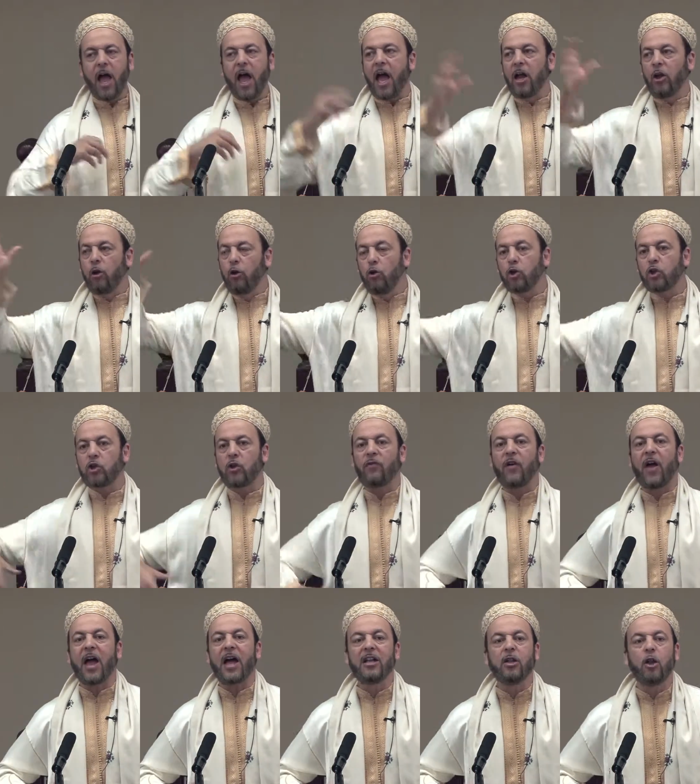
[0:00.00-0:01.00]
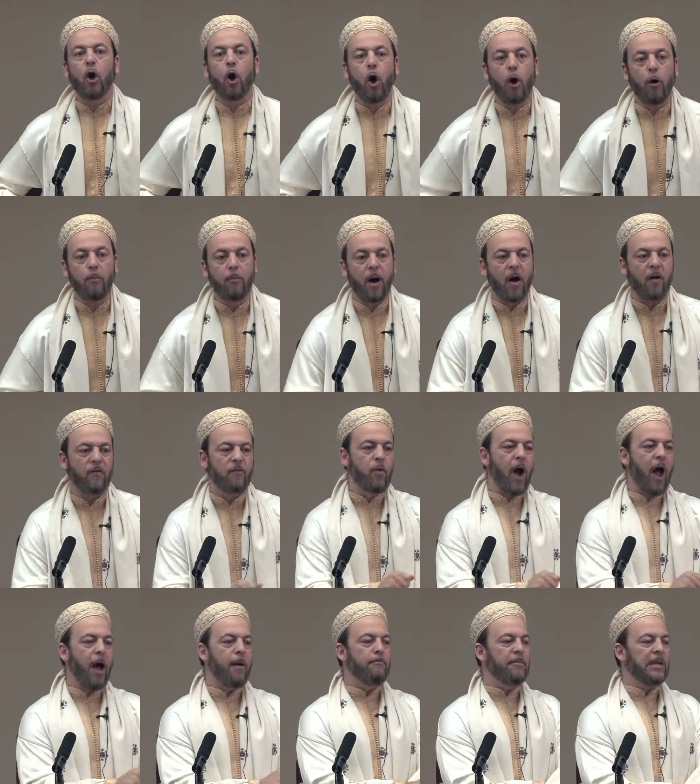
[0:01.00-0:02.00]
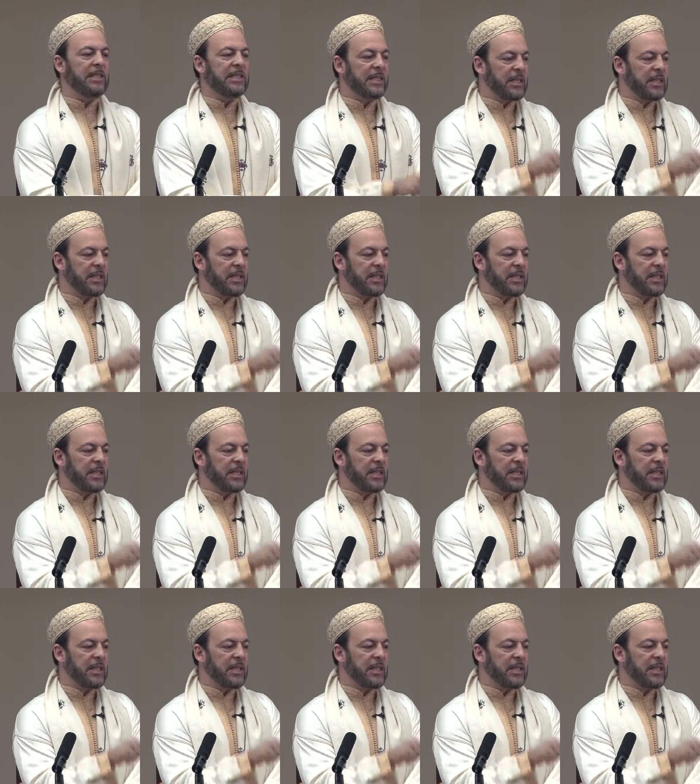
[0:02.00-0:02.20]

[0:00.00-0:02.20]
and Yusuf and the Ummah of Muhammad